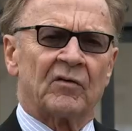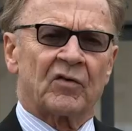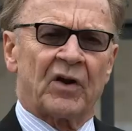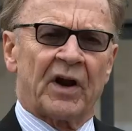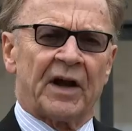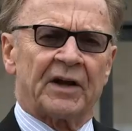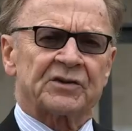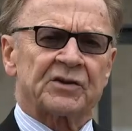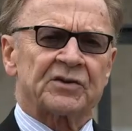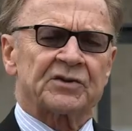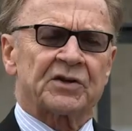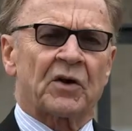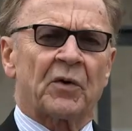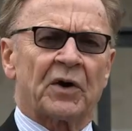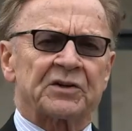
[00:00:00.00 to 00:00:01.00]
For answers
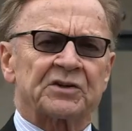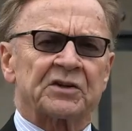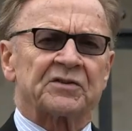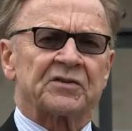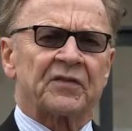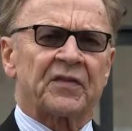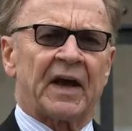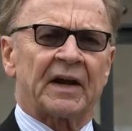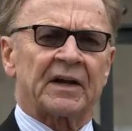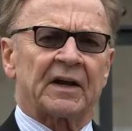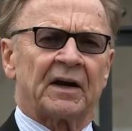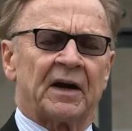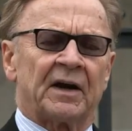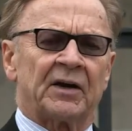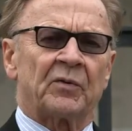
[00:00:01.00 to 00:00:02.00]
to questions of that
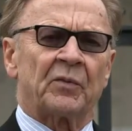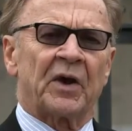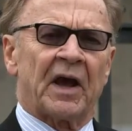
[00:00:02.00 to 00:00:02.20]
kind,